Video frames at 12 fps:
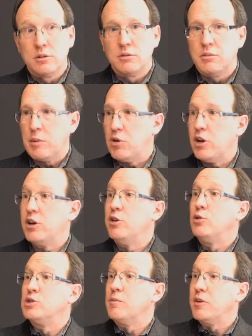Maybe you need to
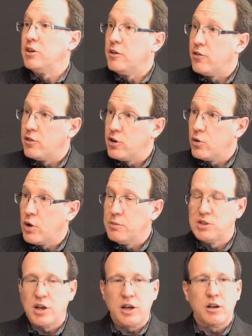do something different to your
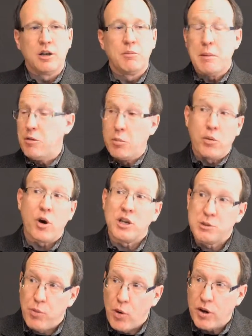website. Maybe the price
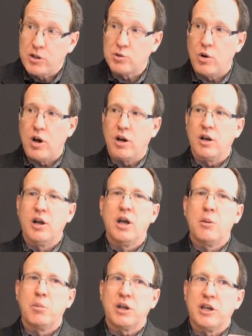point is wrong,
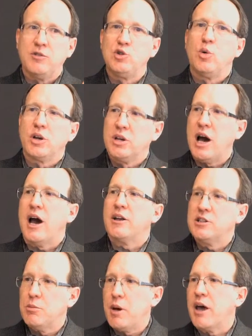but it gives you a guide
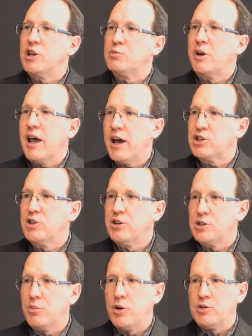to management action as
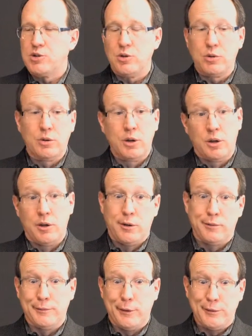opposed to,
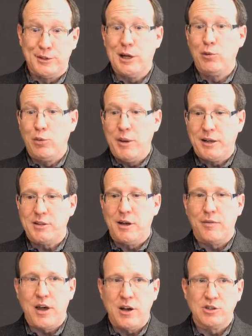well, we said we'd make
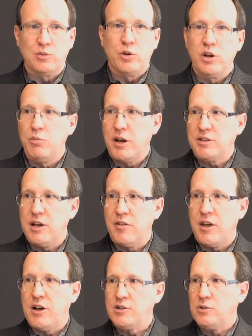10,000, we didn't make
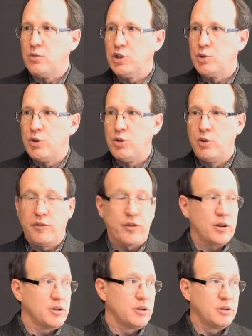10,000. What should we do different?